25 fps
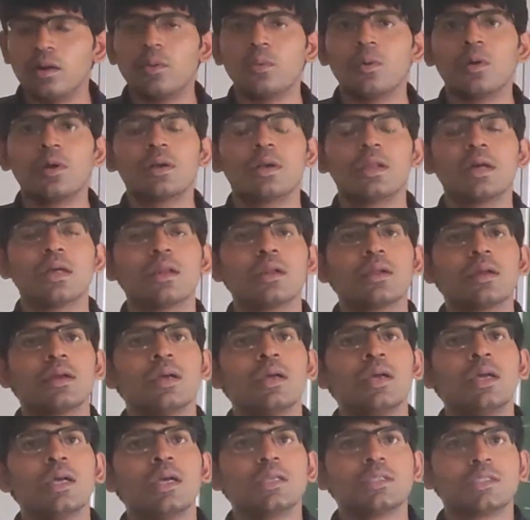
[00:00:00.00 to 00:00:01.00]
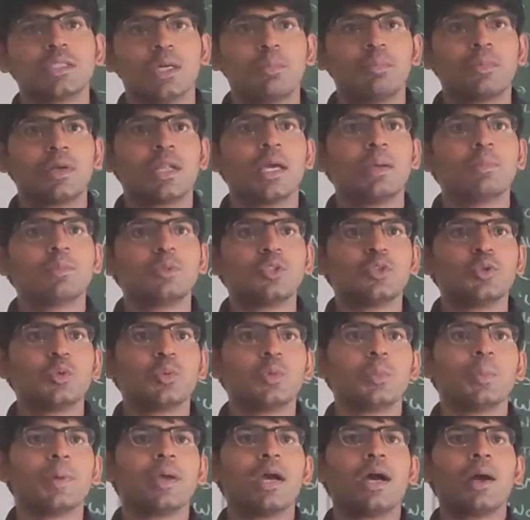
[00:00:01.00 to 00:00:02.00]
water, sometimes
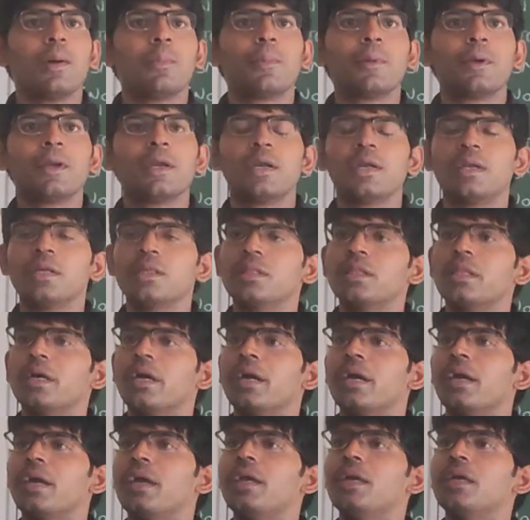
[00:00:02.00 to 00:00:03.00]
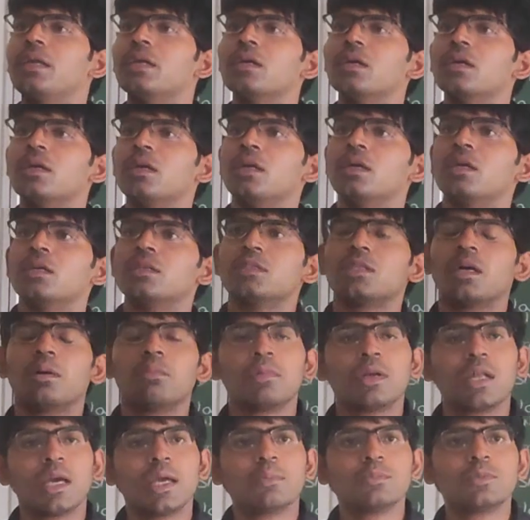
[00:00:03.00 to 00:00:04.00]
you may operate in the air,
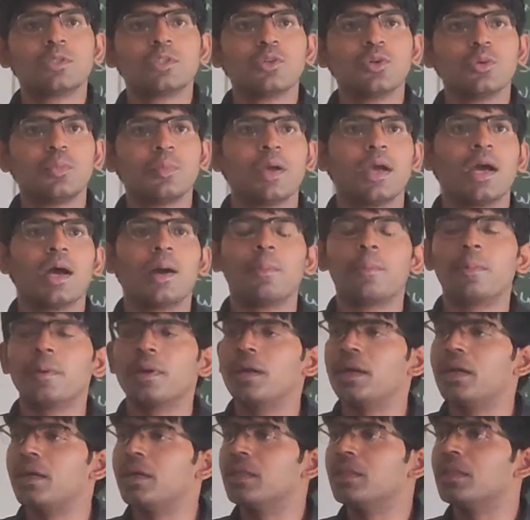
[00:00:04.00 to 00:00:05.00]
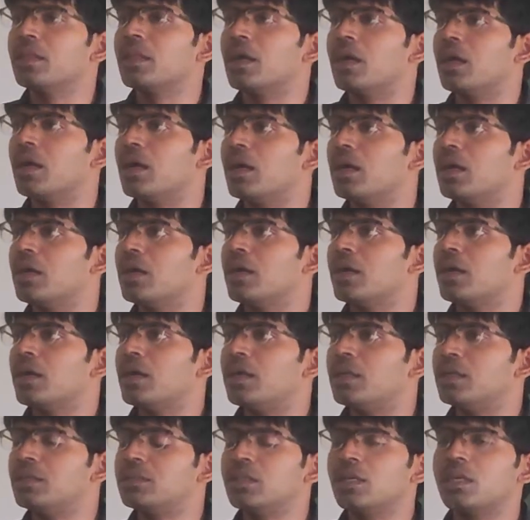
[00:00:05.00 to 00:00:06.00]
sometimes you may operate in the
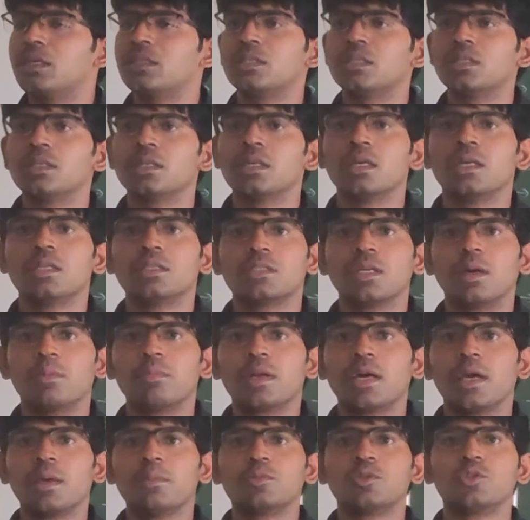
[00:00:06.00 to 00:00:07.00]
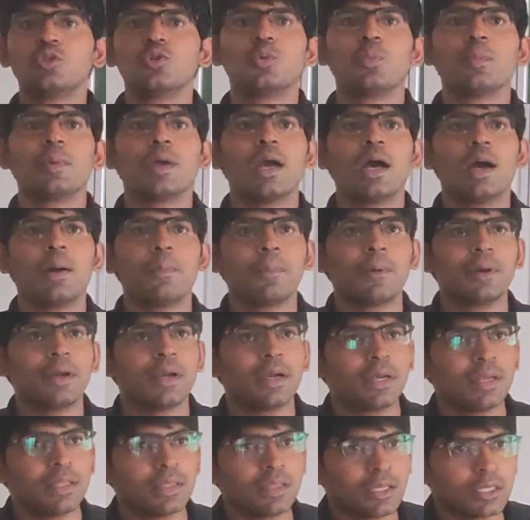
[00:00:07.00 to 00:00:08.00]
deserts, sometimes you may
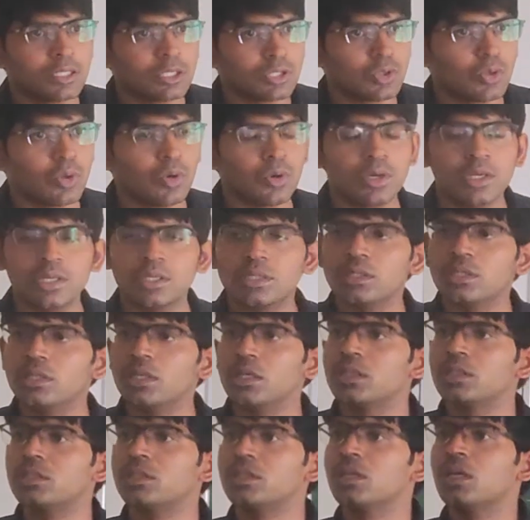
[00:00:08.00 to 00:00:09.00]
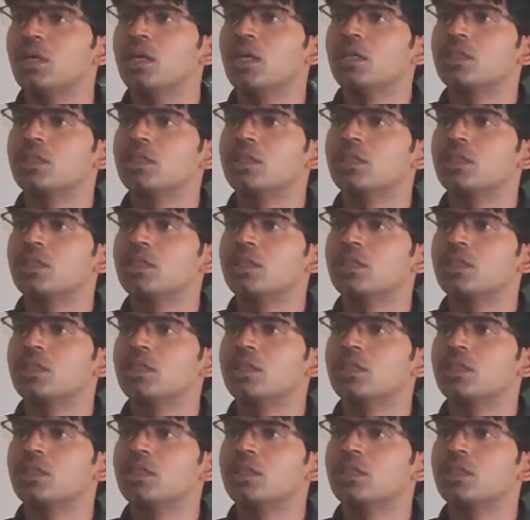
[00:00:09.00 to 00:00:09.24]
operate in the snow regions,